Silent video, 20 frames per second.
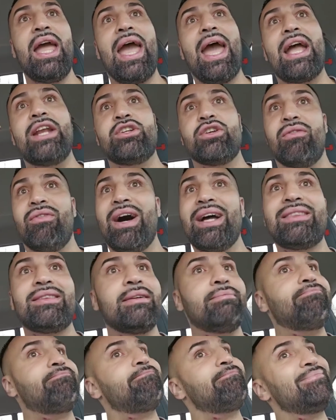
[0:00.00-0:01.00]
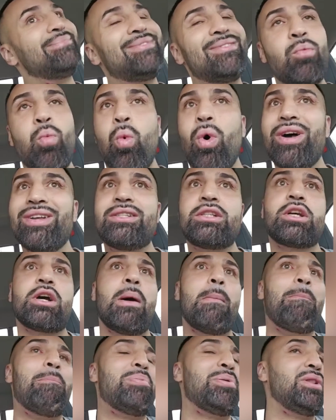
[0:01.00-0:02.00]
And Gervonta was
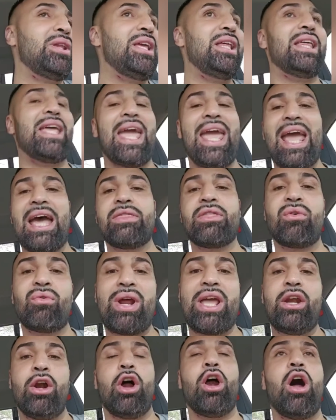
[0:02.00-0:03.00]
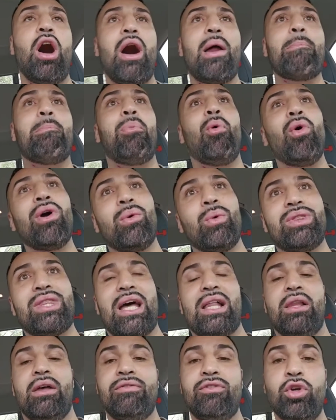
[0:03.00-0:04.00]
completely, he had the radar on point with
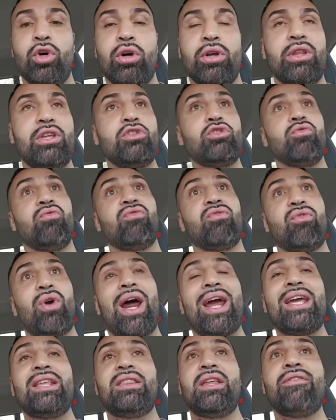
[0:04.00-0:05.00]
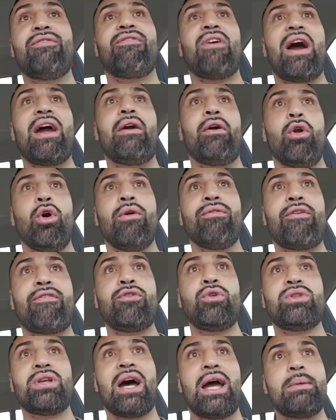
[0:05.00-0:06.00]
that left hook. Ryan did fire it off a
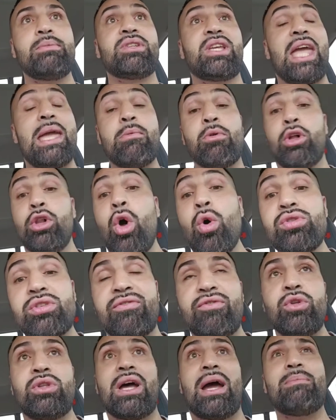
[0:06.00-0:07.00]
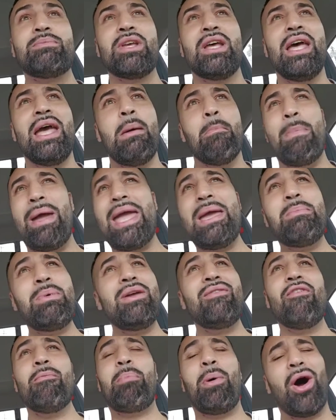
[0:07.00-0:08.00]
few times, came close a few times, maybe
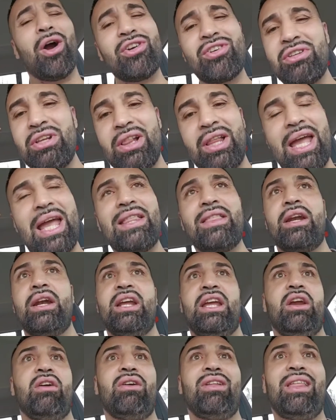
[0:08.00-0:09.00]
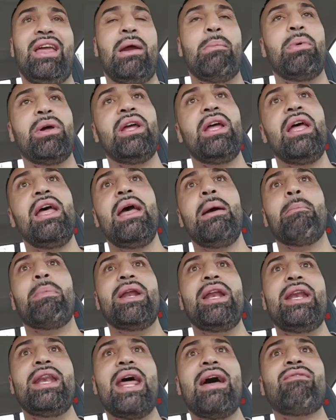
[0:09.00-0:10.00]
even partially landed it here and there, but
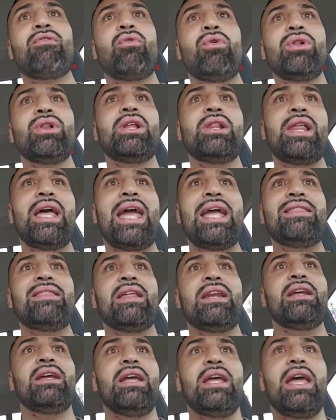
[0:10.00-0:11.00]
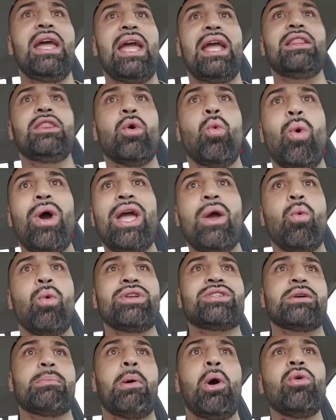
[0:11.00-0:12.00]
it never really landed in the way it was
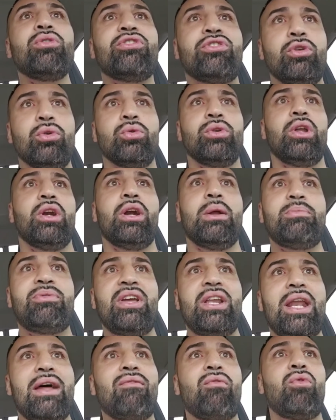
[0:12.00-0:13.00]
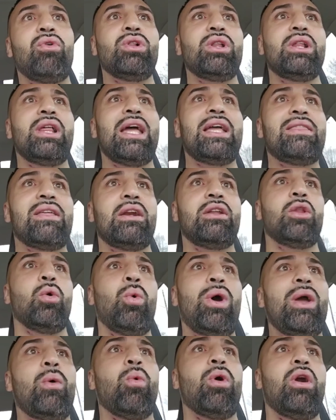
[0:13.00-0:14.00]
supposed to. You know what I'm saying? Never really landed in the
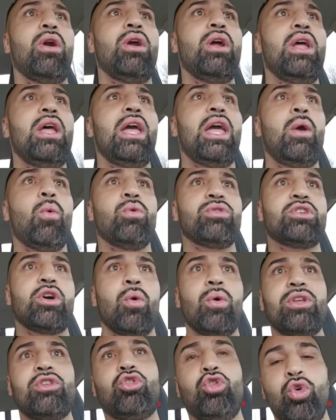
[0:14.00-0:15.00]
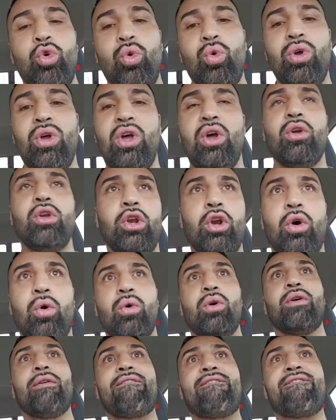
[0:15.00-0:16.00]
way where it was going to, you
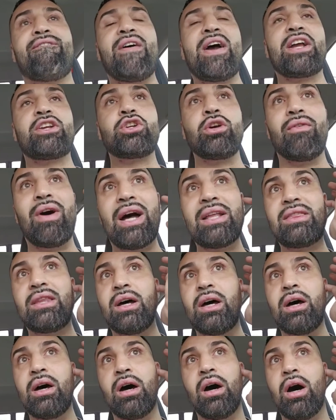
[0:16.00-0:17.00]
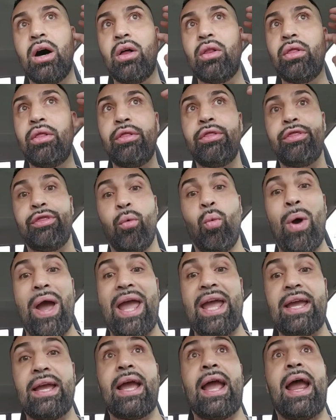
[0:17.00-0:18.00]
know, affect Gervonta the
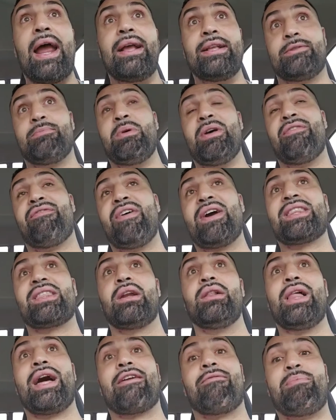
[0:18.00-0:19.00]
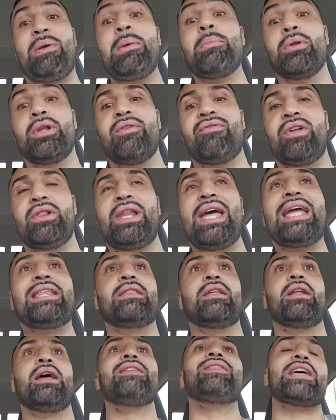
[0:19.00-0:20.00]
way it's affected a lot of people if it
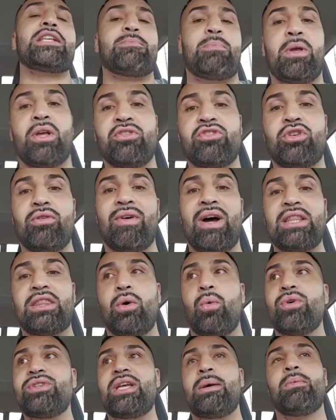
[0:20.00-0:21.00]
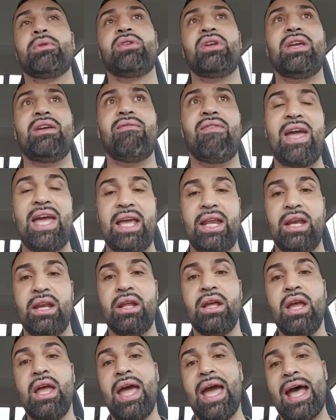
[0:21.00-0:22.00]
landed. And that's because Gervonta was able to evade it,
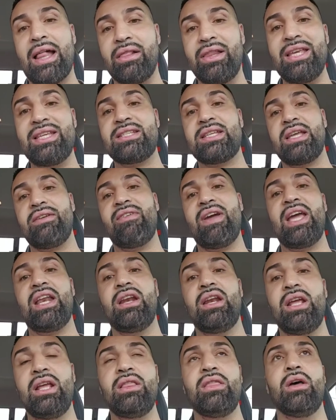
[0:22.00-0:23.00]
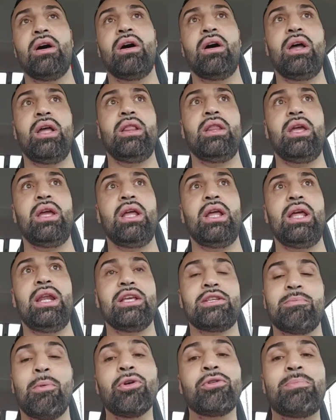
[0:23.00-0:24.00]
at least evade it in
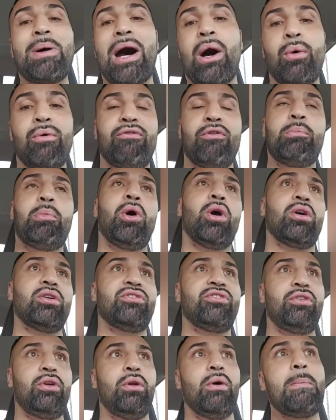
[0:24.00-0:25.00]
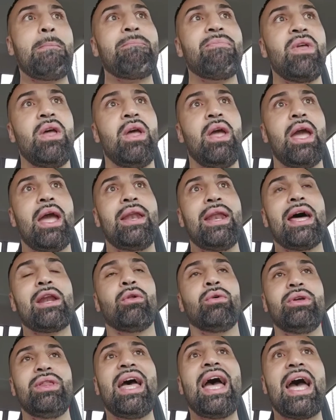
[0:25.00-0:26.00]
its most powerful parts, you know? And not
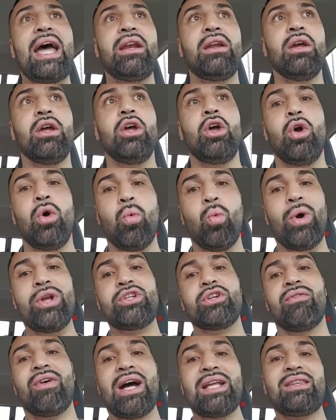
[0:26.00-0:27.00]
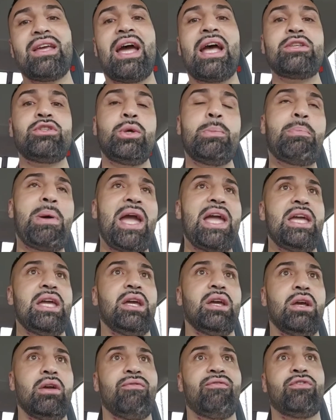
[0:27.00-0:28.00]
only that, when Gervonta has you
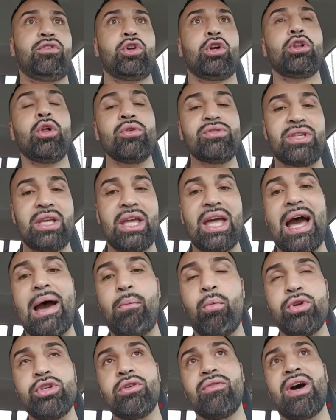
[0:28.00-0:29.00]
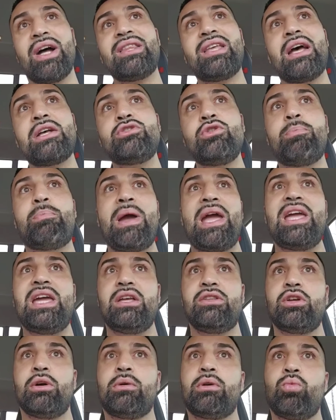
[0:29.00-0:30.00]
paying to close the gap, when Gervonta has you paying
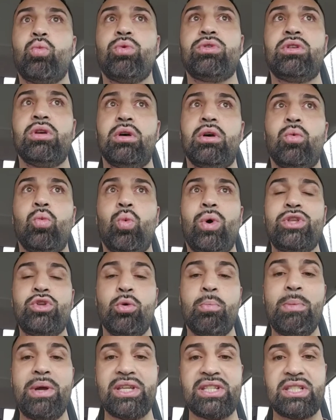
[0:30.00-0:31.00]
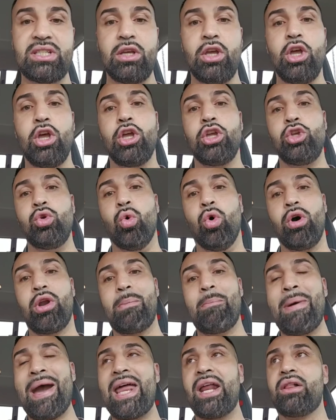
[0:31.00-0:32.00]
to when you miss, you
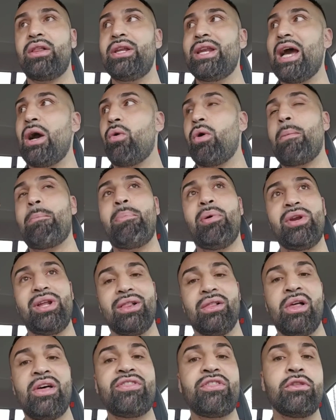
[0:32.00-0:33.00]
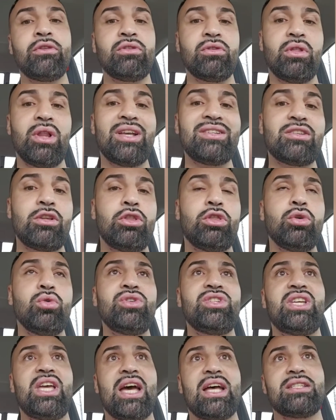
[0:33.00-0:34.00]
automatically now are putting less
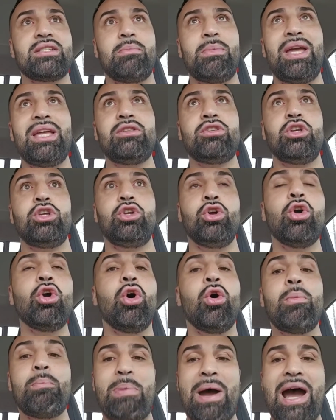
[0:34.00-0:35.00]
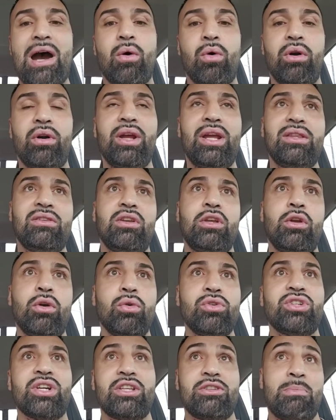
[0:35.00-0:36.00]
enthusiasm into your own power, into your own
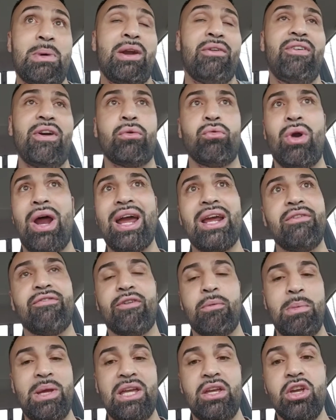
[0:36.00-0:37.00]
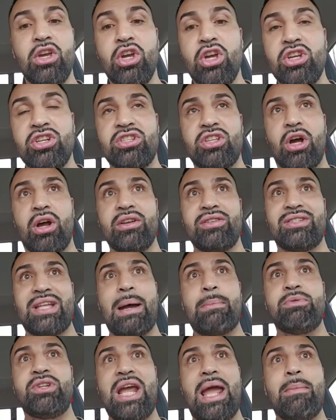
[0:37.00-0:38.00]
shot. As a matter of fact, Ryan, for me,
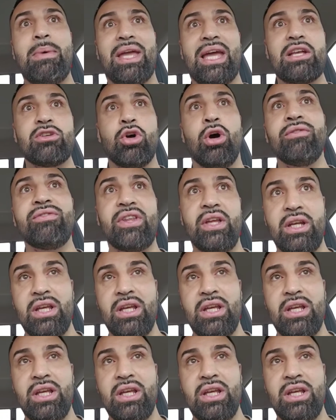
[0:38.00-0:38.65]
stopped jabbing as often.